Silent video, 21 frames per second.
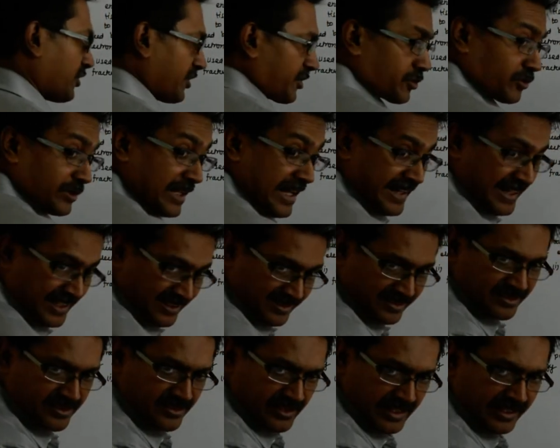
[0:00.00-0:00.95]
it to the
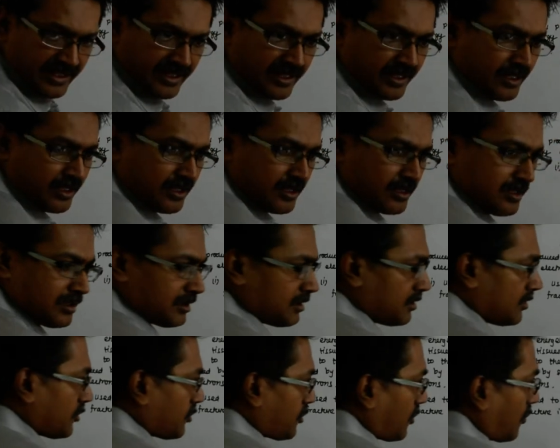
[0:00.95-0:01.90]
X-ray?
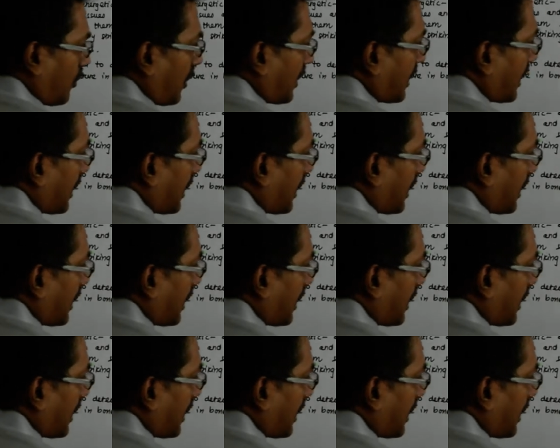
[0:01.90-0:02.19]
So what